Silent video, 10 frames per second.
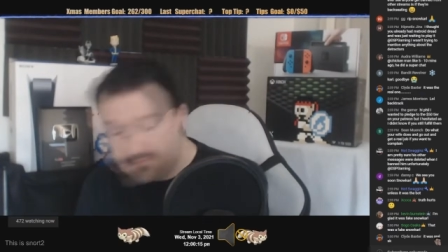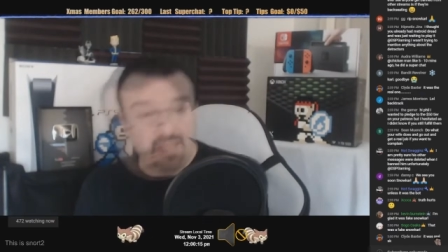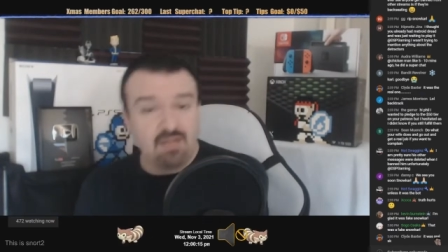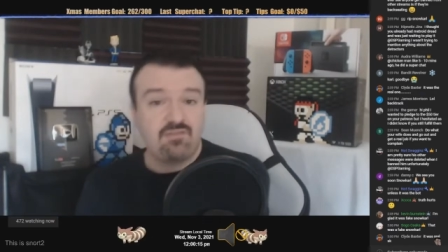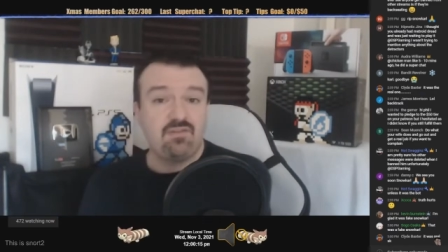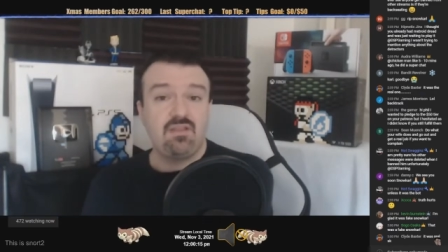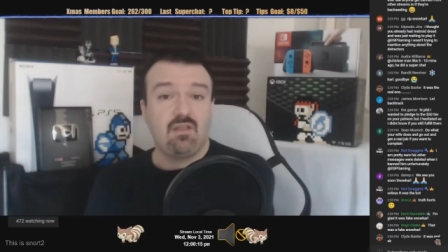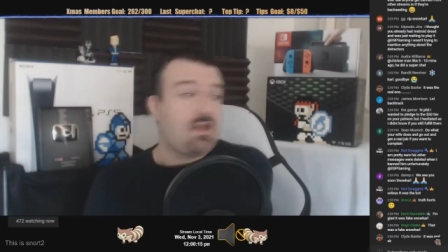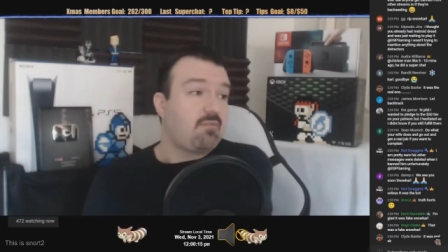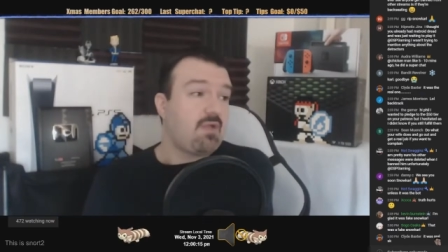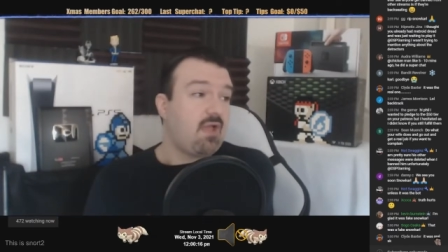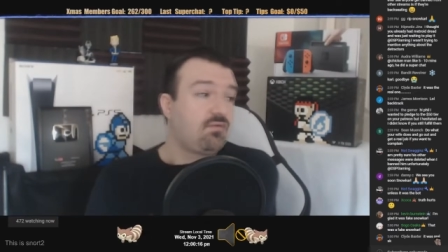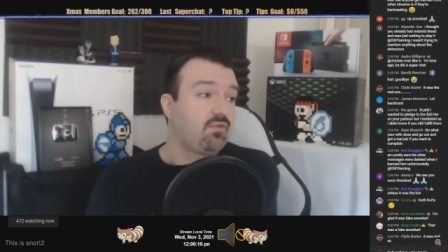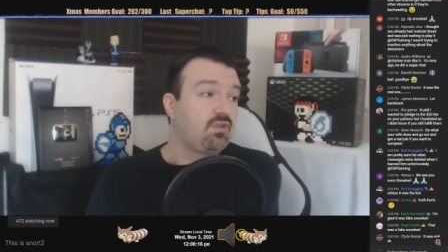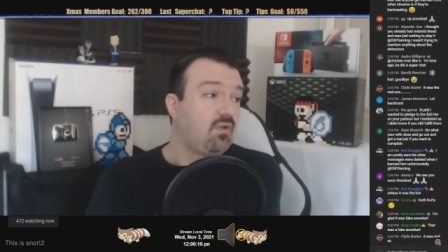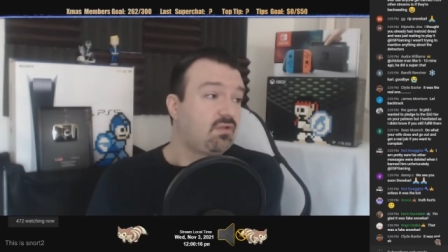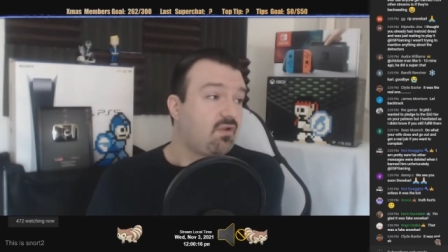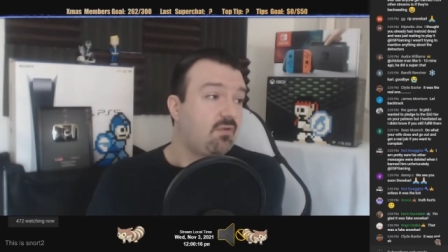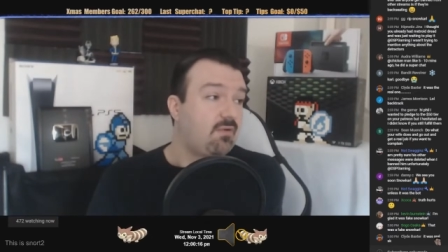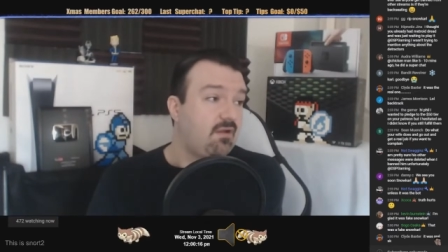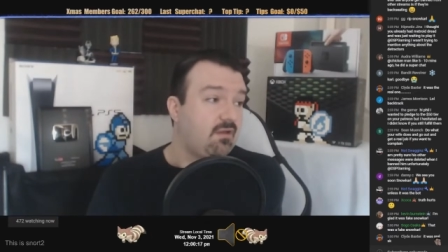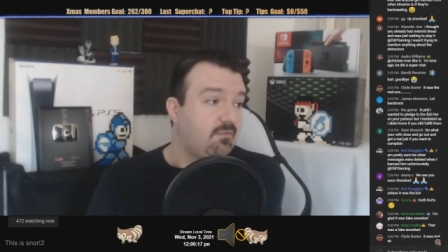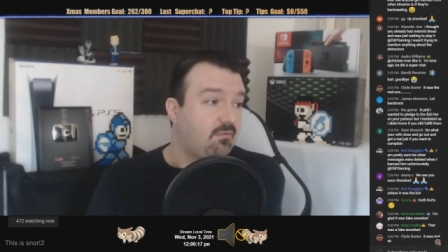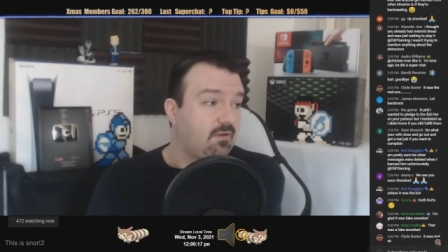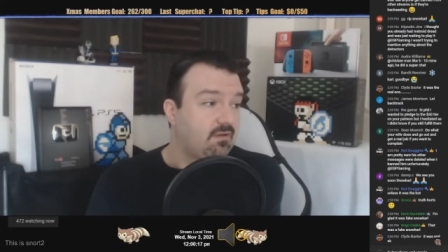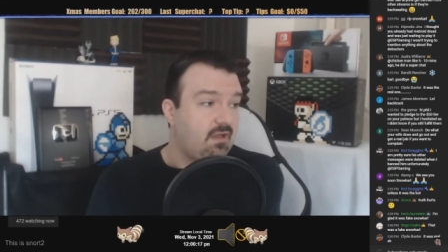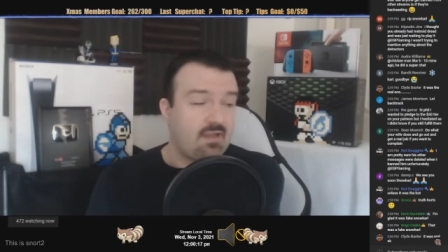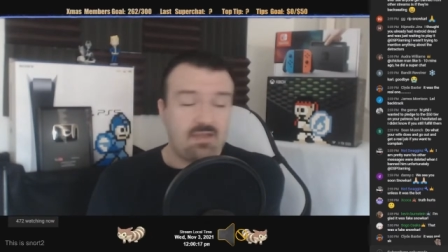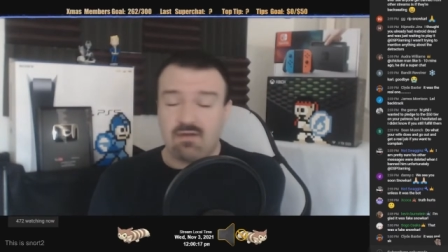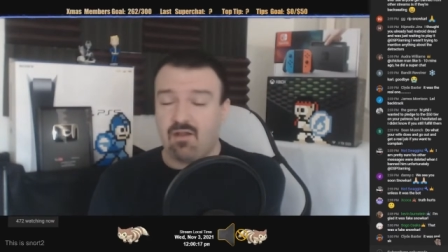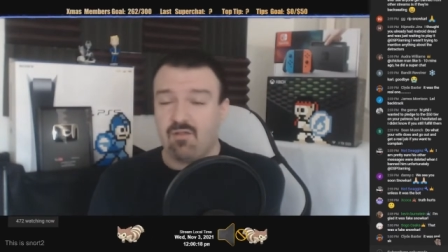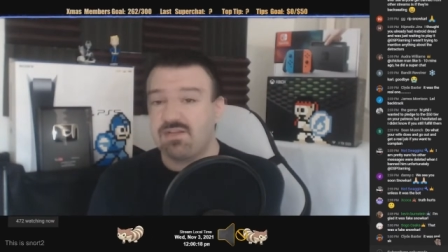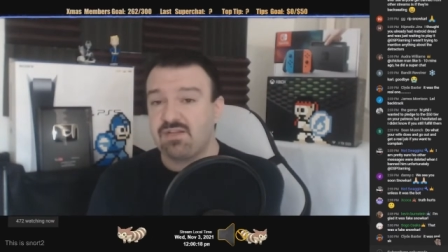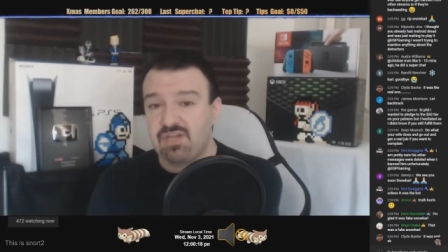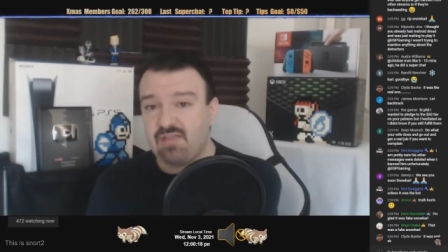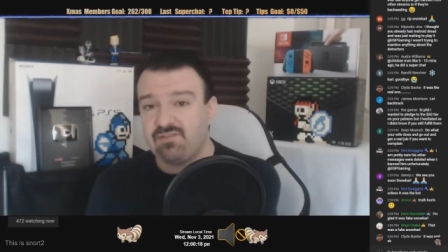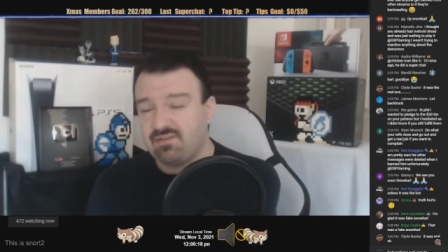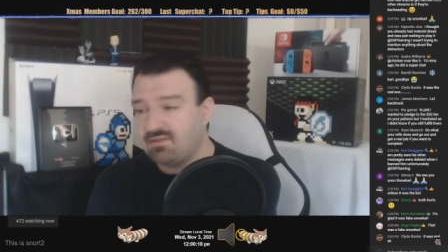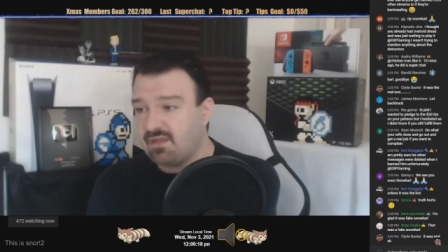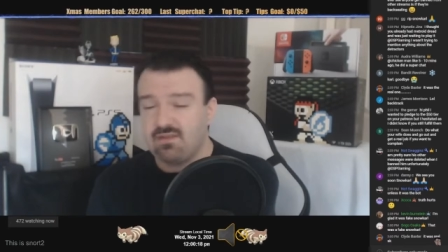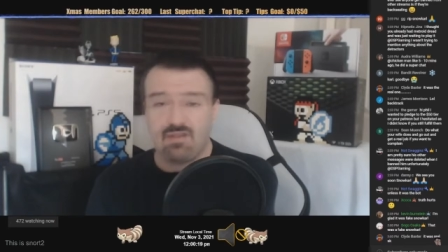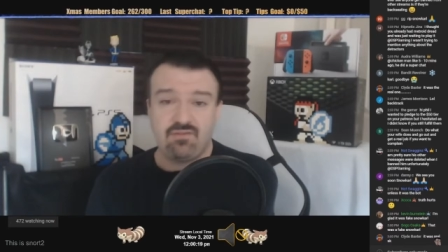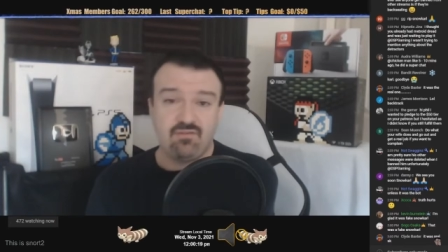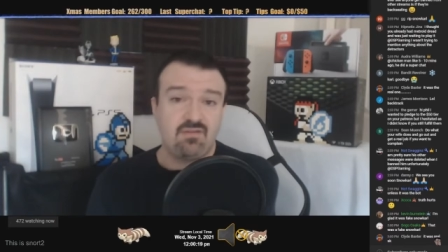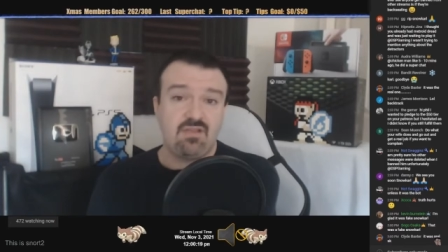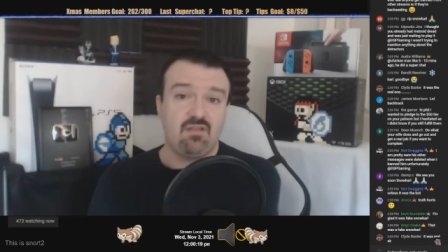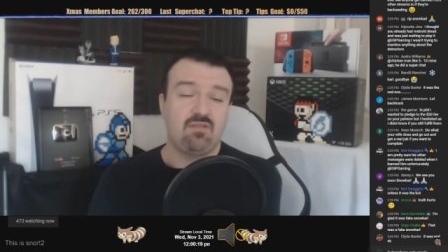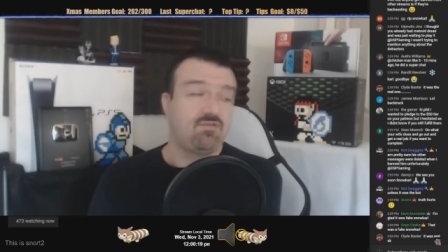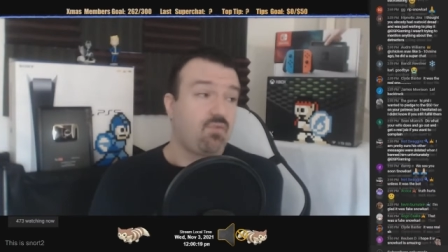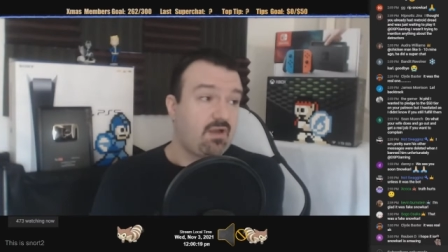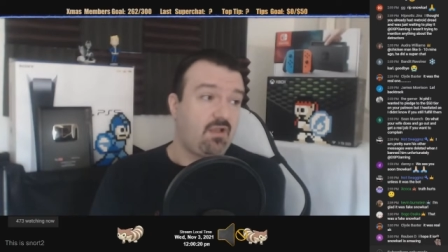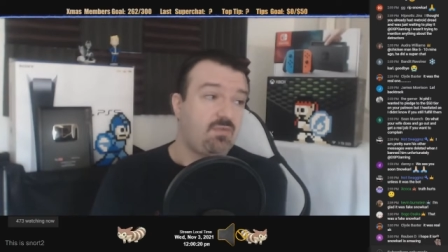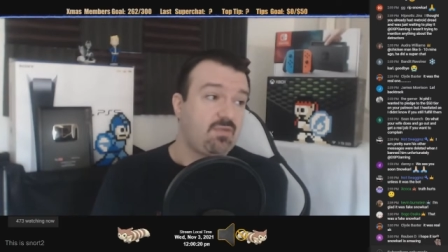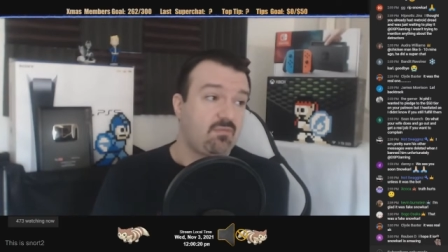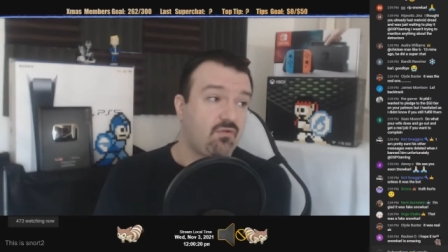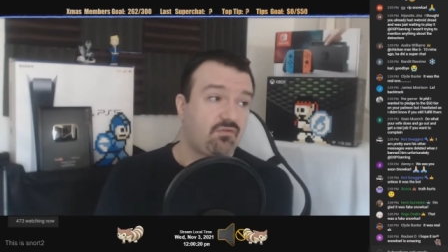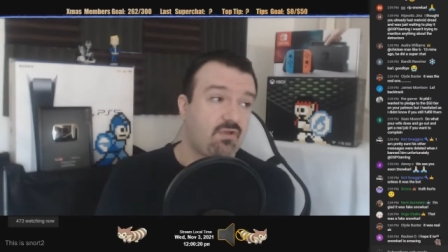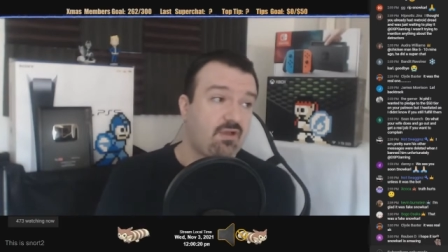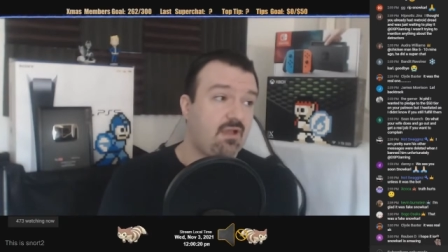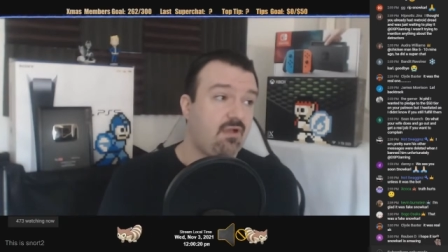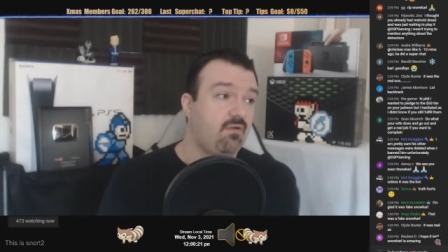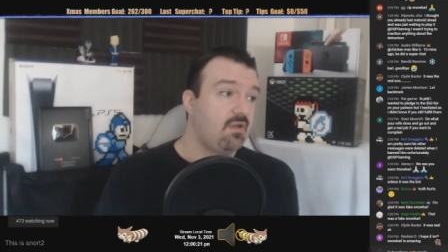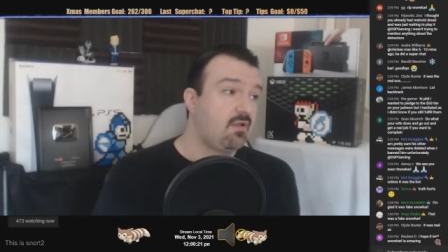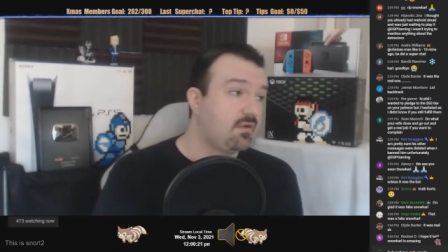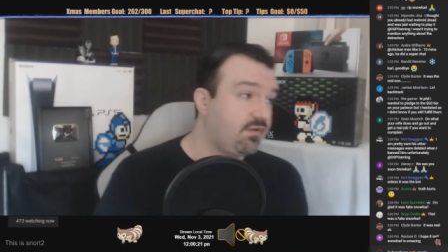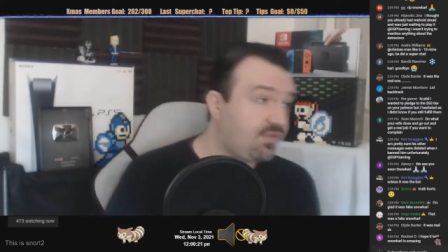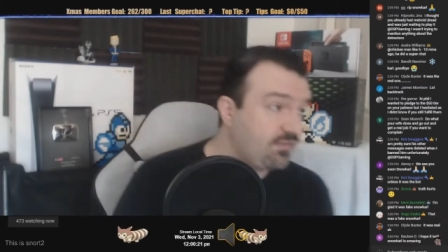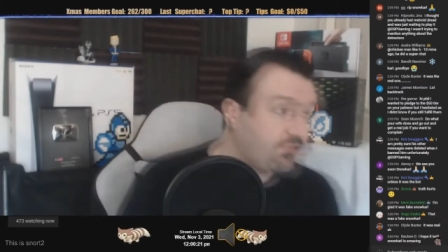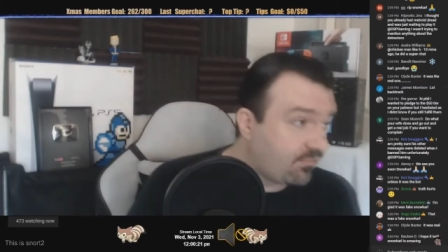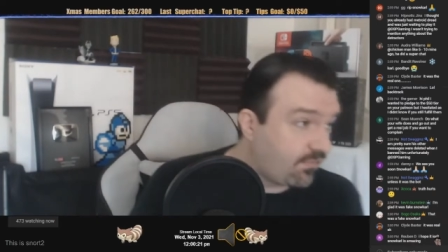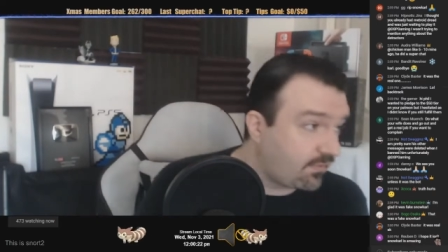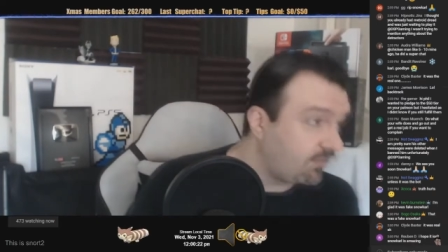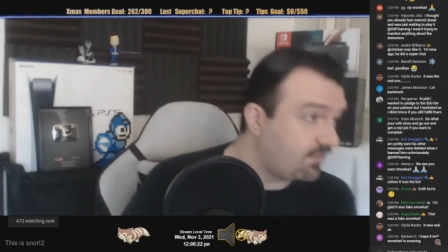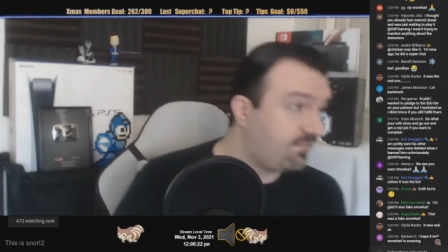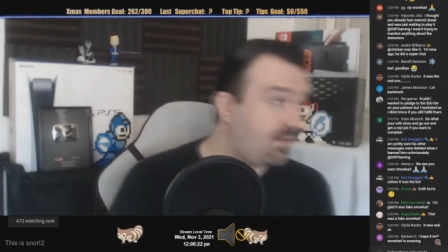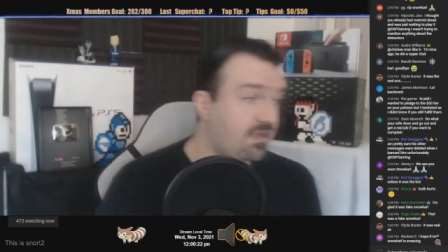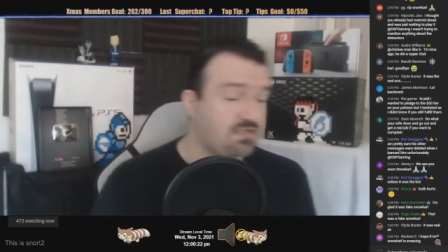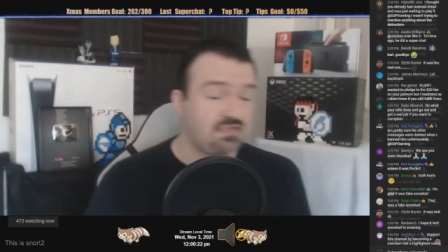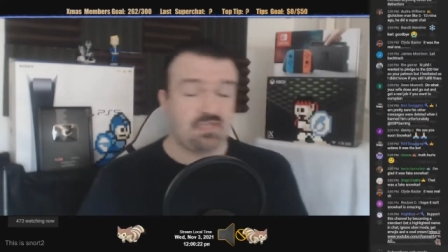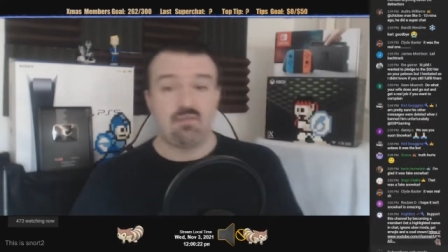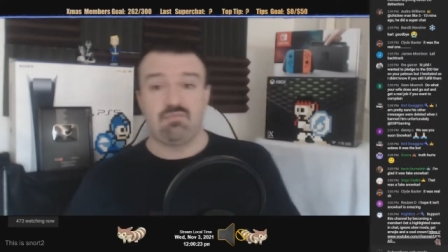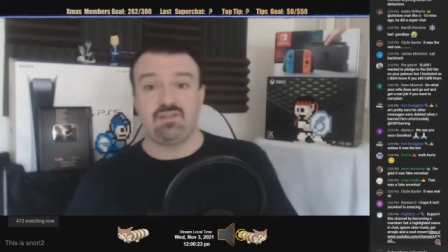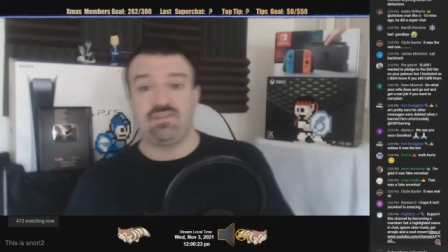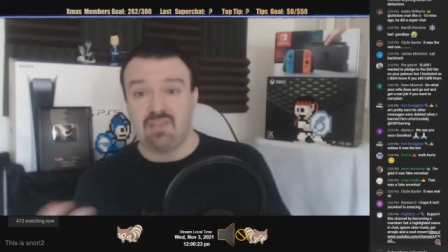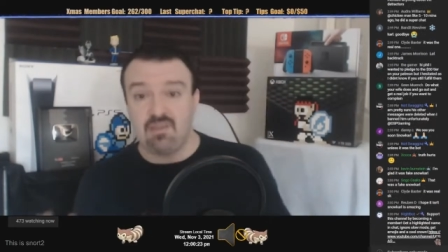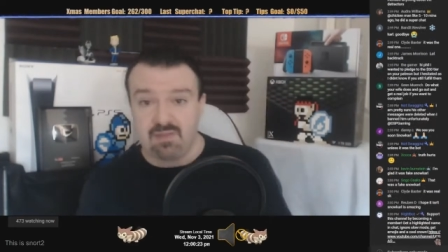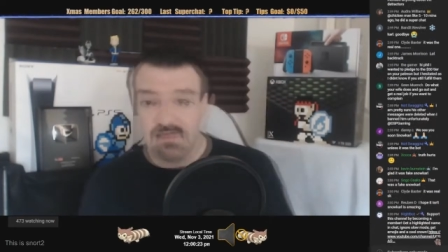That's the deal. And I don't really want to talk about it anymore. Now I got it off my chest. Now you guys know the deal. If you want to help me the most right now, because things are hurting financially, please tip me